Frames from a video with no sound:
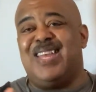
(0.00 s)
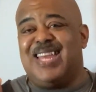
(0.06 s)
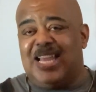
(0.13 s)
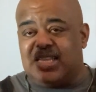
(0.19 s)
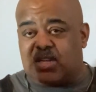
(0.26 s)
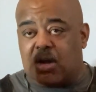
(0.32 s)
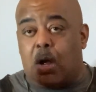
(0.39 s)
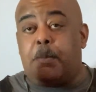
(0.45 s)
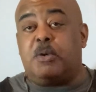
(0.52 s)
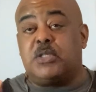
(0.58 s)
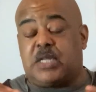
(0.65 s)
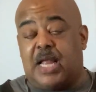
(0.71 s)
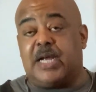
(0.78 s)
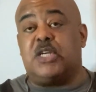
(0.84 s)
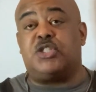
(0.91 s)
it's almost
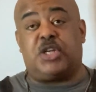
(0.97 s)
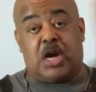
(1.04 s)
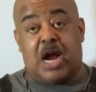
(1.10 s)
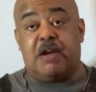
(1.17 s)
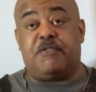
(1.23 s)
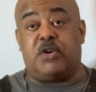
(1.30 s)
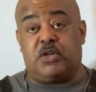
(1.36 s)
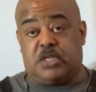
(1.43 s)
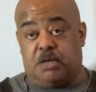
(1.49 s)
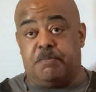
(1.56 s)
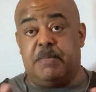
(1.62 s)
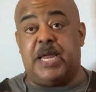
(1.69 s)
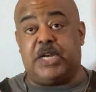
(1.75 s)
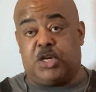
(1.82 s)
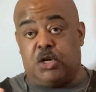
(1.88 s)
like a driver to
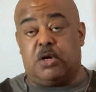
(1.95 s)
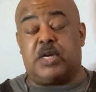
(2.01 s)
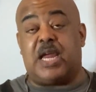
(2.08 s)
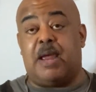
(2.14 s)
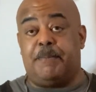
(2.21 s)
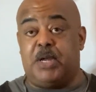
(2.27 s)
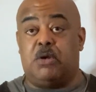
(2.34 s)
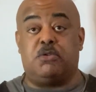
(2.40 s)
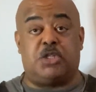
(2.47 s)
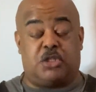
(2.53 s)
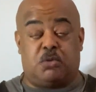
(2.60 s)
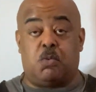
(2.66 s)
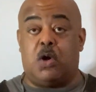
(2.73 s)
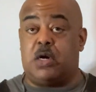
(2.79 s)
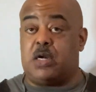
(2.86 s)
make your Cameo
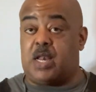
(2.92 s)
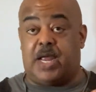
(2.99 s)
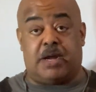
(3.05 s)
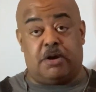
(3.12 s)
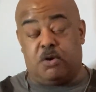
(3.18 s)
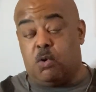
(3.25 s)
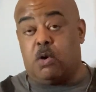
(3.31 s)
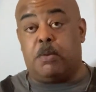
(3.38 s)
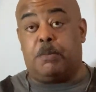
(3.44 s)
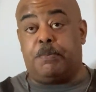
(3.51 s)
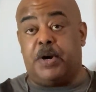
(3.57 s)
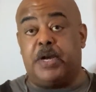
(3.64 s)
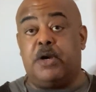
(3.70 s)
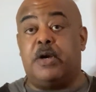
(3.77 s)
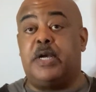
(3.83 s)
just work like a normal printer,